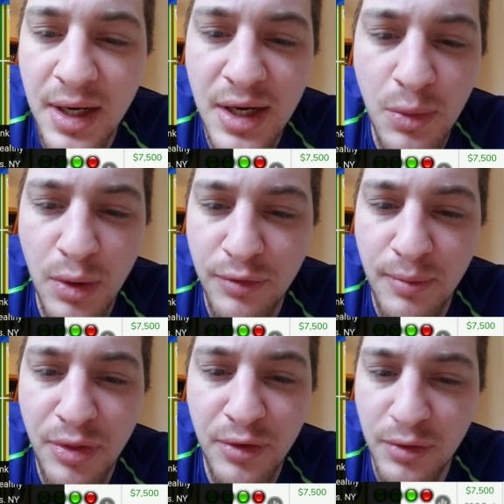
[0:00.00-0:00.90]
anywhere
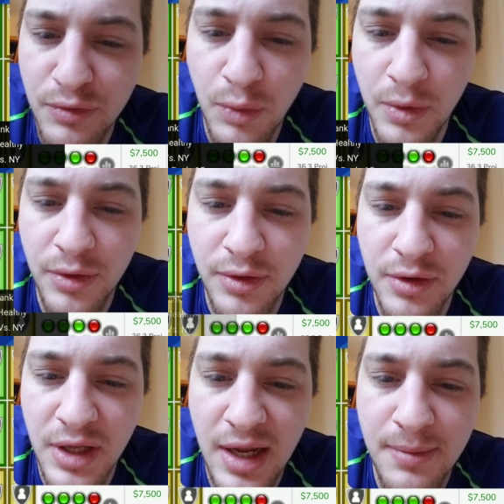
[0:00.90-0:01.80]
from 34 to
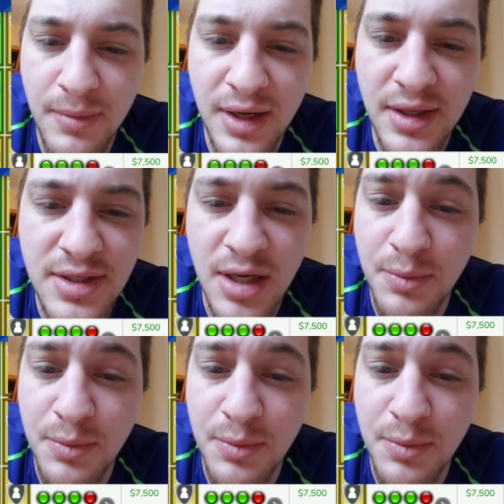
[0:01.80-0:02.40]
38 minutes,